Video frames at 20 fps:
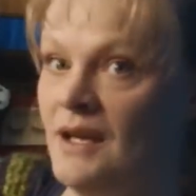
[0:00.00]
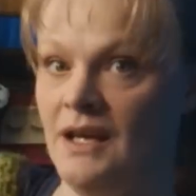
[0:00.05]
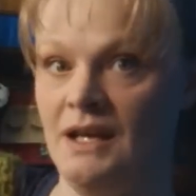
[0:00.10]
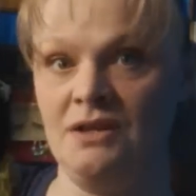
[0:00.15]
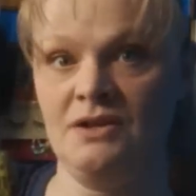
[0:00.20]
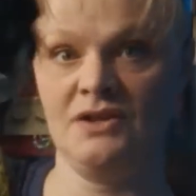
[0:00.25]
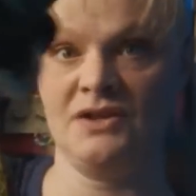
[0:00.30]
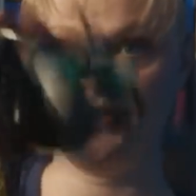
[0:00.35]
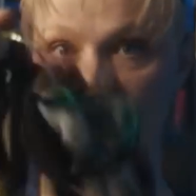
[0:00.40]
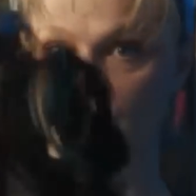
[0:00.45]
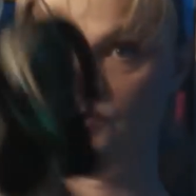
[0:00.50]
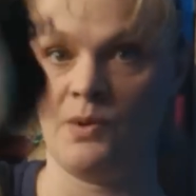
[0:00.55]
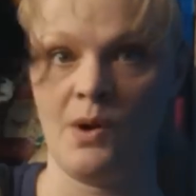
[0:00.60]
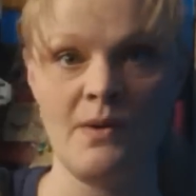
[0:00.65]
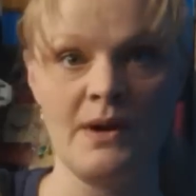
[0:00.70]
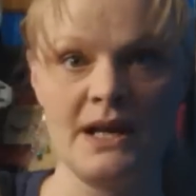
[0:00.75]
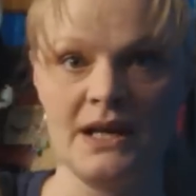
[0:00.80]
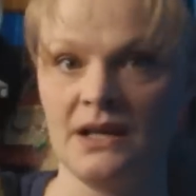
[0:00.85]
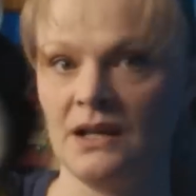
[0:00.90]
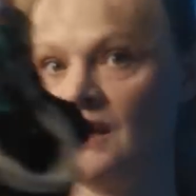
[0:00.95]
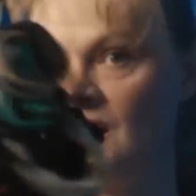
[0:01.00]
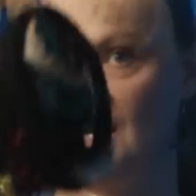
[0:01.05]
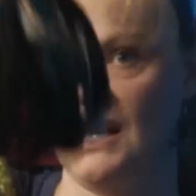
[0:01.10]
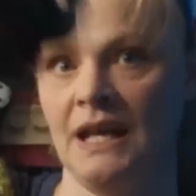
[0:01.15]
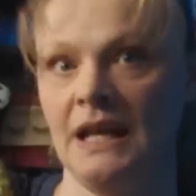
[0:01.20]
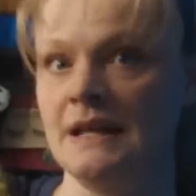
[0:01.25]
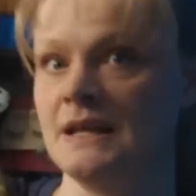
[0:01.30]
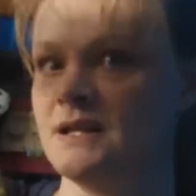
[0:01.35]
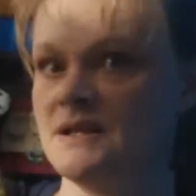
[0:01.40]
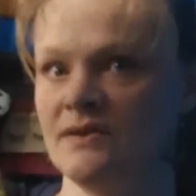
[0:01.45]
and just throw it
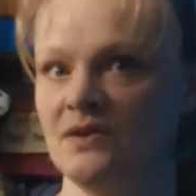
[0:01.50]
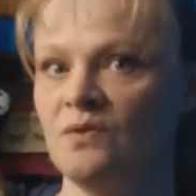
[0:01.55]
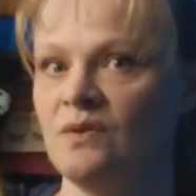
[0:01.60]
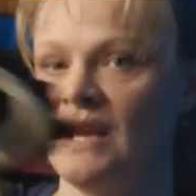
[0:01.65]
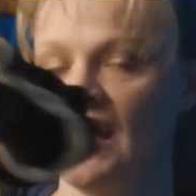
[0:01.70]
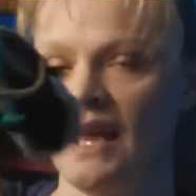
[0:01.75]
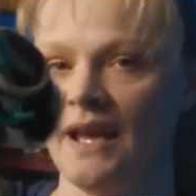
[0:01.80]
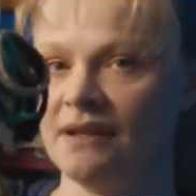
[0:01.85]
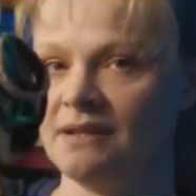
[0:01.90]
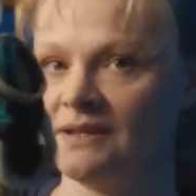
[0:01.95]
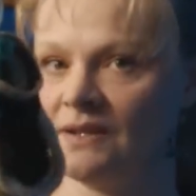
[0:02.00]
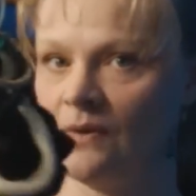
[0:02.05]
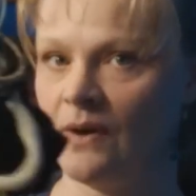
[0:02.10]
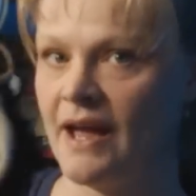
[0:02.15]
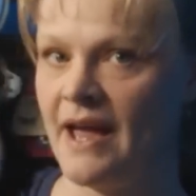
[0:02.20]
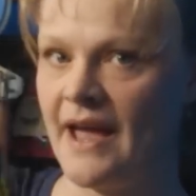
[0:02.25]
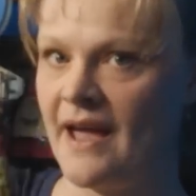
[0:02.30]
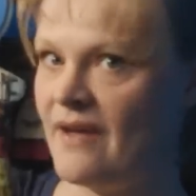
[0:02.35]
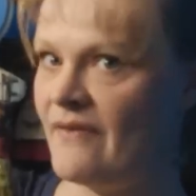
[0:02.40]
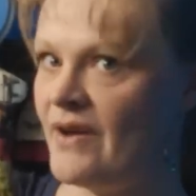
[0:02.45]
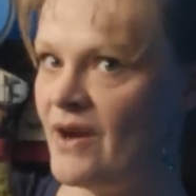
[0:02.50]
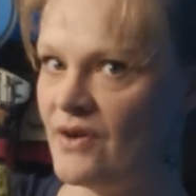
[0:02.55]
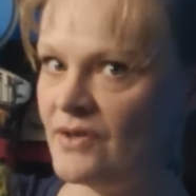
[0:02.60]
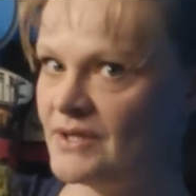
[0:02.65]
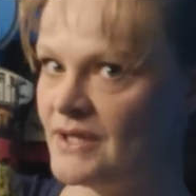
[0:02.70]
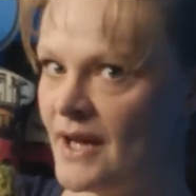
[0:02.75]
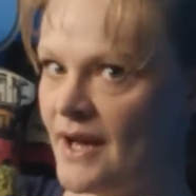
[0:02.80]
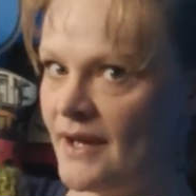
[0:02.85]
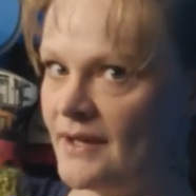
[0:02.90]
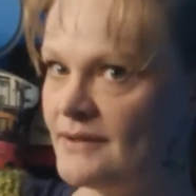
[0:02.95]
in the suitcase so I have hair
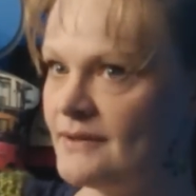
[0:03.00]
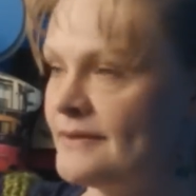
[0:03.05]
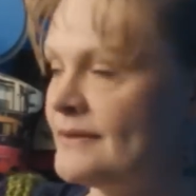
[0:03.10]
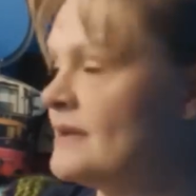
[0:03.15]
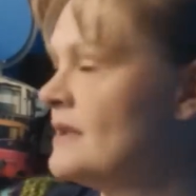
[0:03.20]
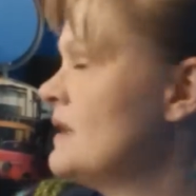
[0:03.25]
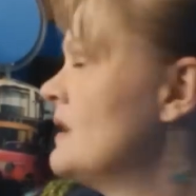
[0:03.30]
ties.